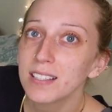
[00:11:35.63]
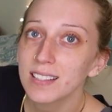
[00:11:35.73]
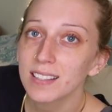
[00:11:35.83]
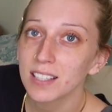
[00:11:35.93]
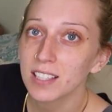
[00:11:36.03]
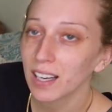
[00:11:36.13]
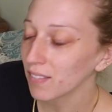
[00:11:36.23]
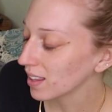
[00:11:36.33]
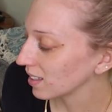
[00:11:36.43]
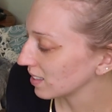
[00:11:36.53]
stitching
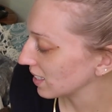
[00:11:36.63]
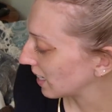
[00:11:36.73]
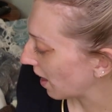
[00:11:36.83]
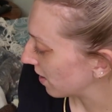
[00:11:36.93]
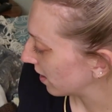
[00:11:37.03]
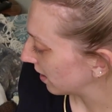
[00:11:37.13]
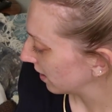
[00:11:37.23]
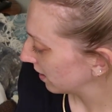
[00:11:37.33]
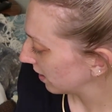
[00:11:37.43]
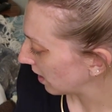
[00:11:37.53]
everything
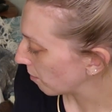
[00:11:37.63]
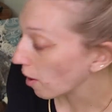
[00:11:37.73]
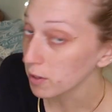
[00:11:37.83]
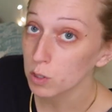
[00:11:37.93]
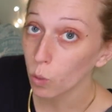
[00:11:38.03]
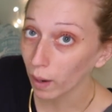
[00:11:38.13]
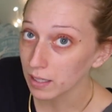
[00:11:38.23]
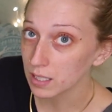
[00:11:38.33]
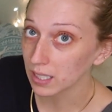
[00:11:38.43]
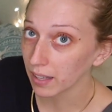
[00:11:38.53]
together, all the
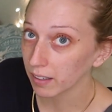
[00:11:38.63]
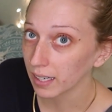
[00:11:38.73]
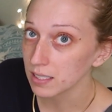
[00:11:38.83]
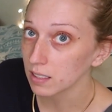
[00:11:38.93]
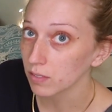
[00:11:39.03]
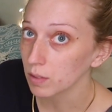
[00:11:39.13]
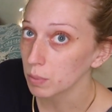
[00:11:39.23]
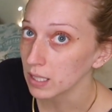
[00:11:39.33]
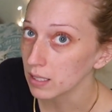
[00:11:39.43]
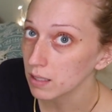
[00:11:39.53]
squares together. I still have to
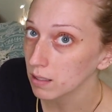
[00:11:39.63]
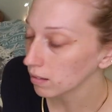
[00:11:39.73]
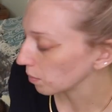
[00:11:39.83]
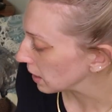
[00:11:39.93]
piece the